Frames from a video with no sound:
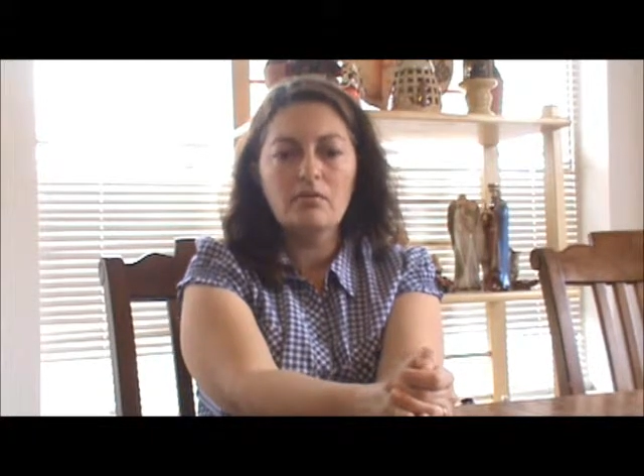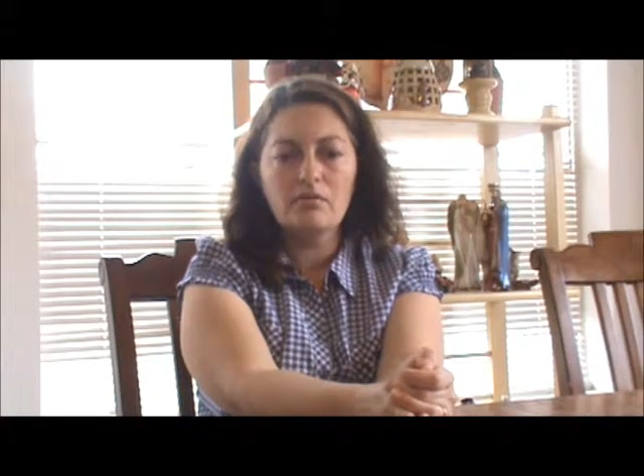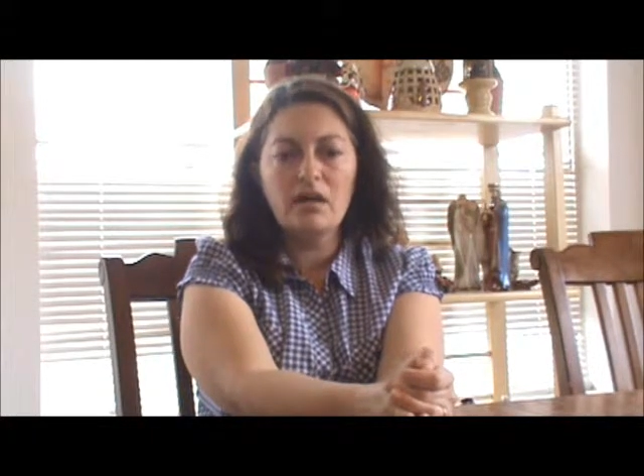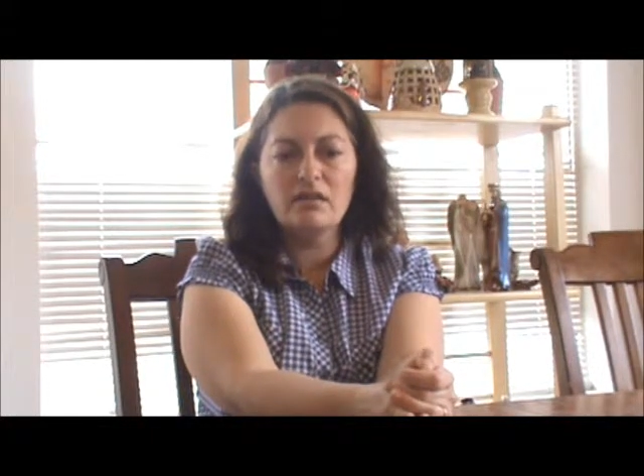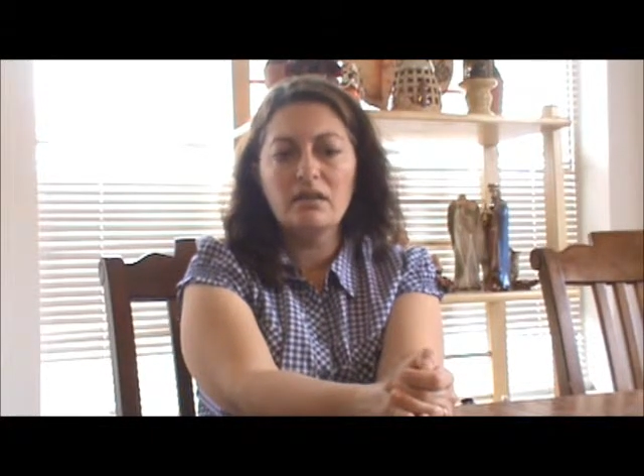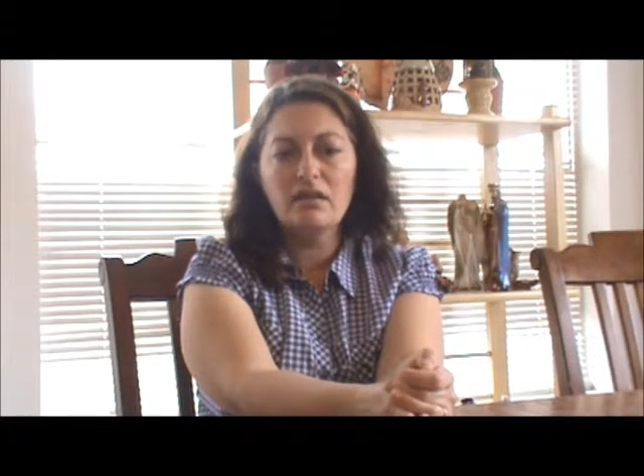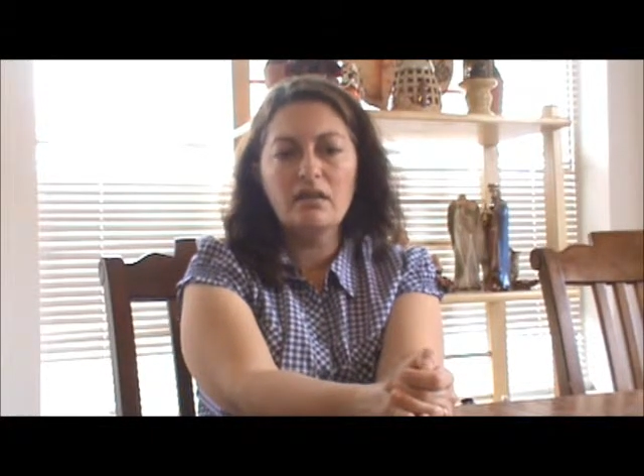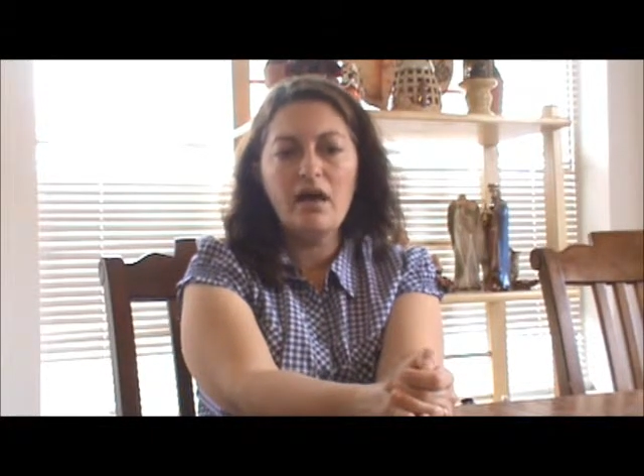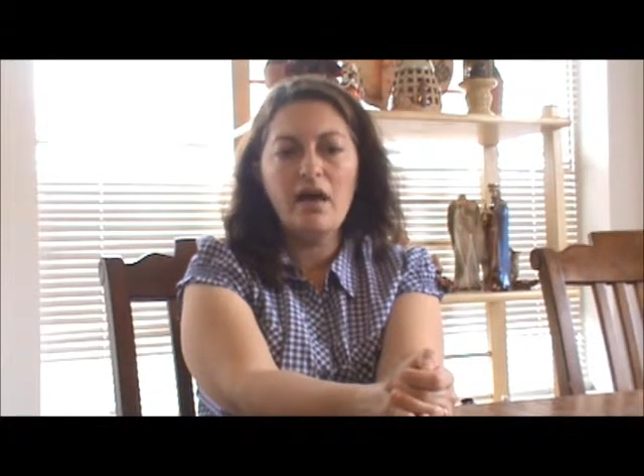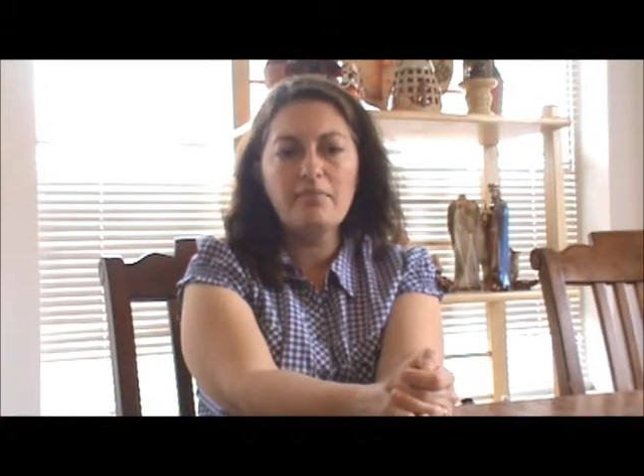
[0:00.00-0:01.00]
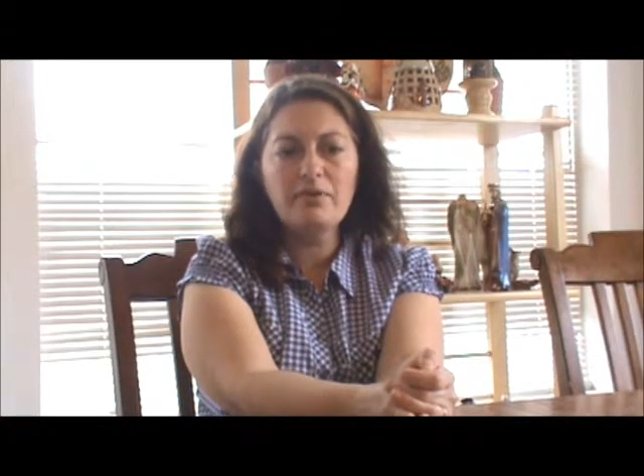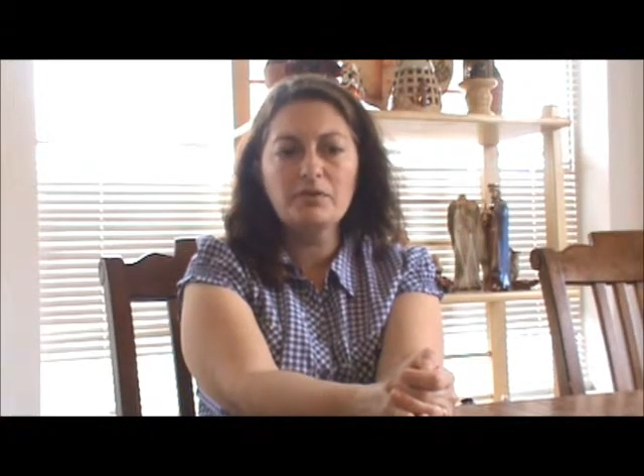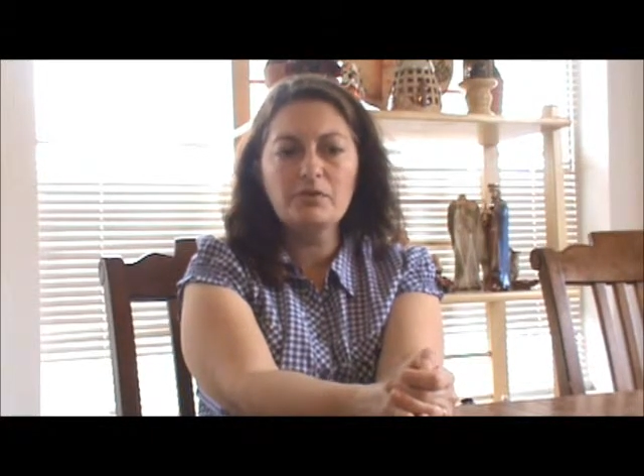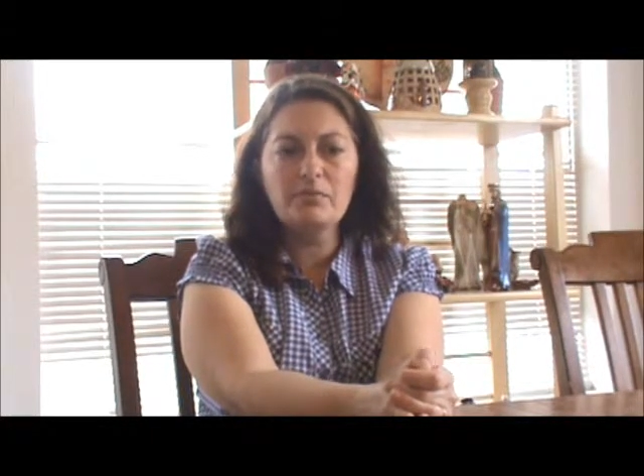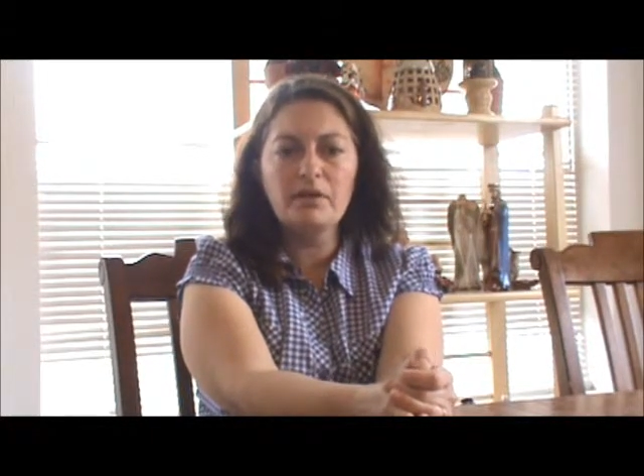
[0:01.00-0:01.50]
Right, and it
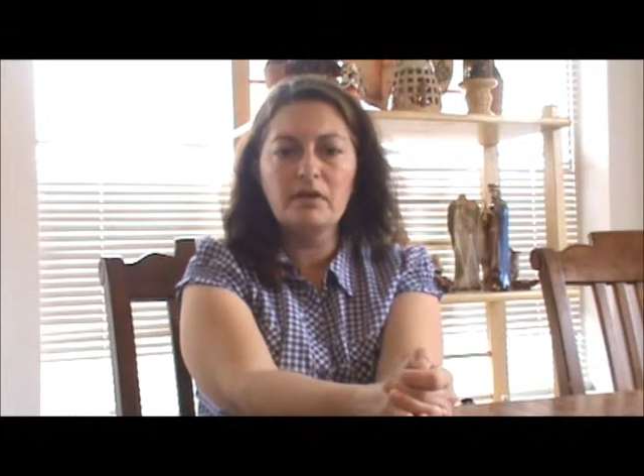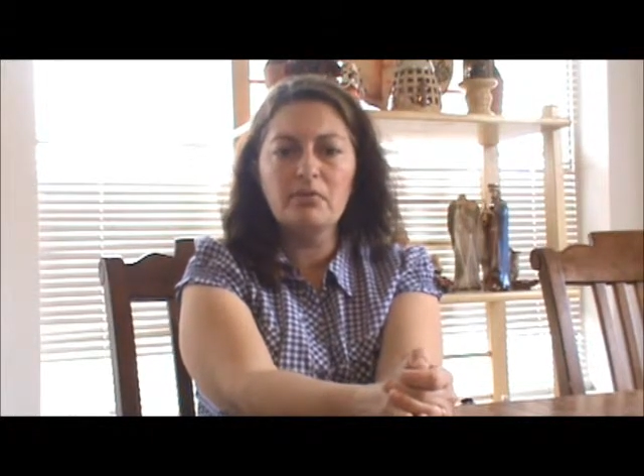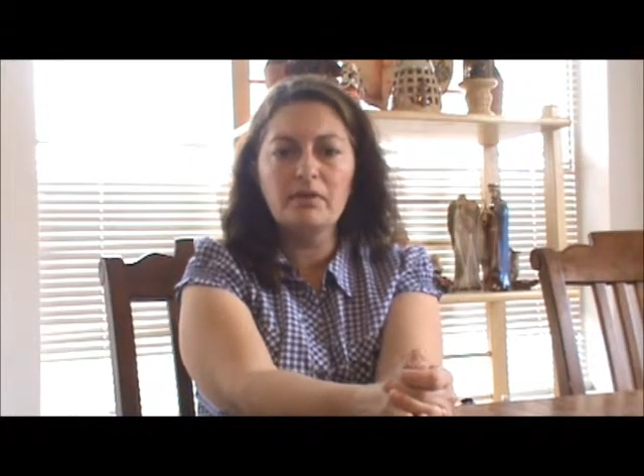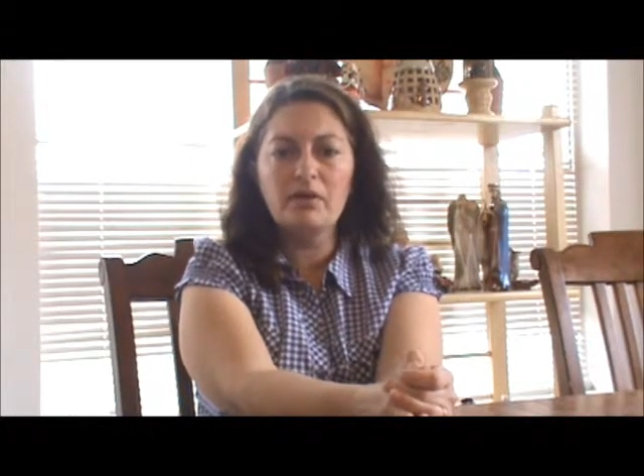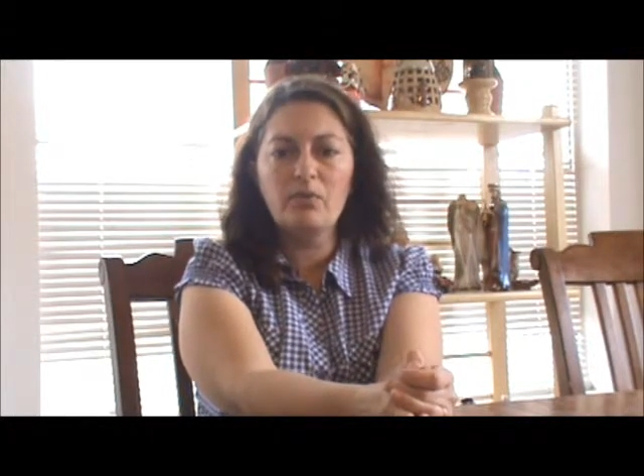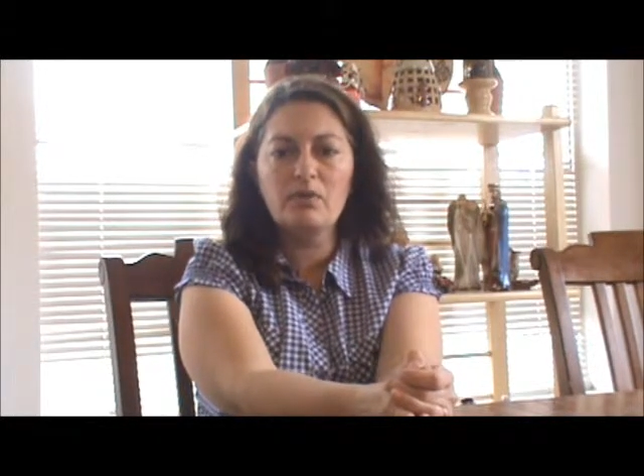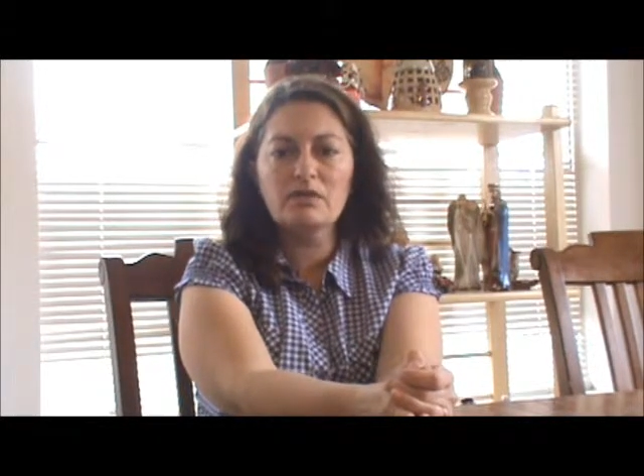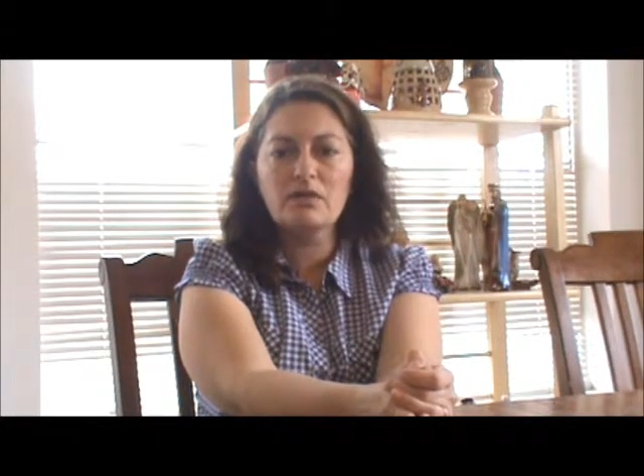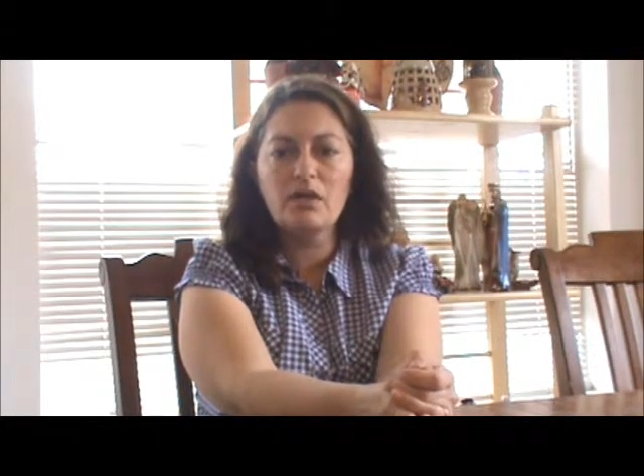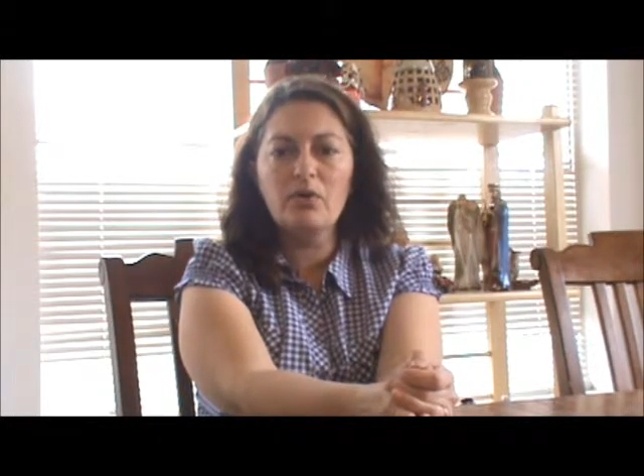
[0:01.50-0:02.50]
happened to me when I was